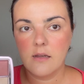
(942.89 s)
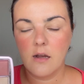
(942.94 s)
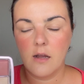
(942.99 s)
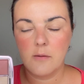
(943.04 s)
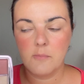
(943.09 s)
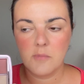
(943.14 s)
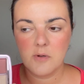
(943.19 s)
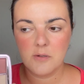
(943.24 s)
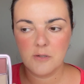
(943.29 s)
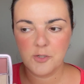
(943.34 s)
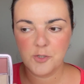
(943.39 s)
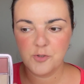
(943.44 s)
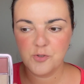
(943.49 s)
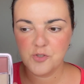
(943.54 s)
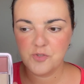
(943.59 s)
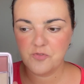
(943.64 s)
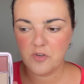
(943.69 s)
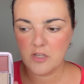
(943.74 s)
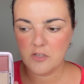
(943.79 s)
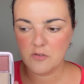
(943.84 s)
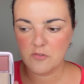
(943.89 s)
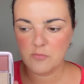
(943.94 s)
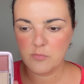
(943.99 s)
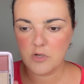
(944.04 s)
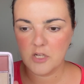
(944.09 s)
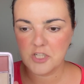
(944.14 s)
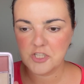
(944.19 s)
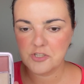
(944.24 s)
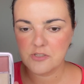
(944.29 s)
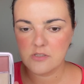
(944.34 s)
I'm a huge fan of
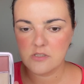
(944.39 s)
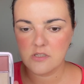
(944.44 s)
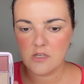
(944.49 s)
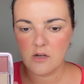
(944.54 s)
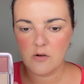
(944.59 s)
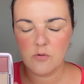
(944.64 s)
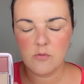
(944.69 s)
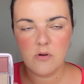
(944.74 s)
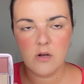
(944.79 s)
blushes now.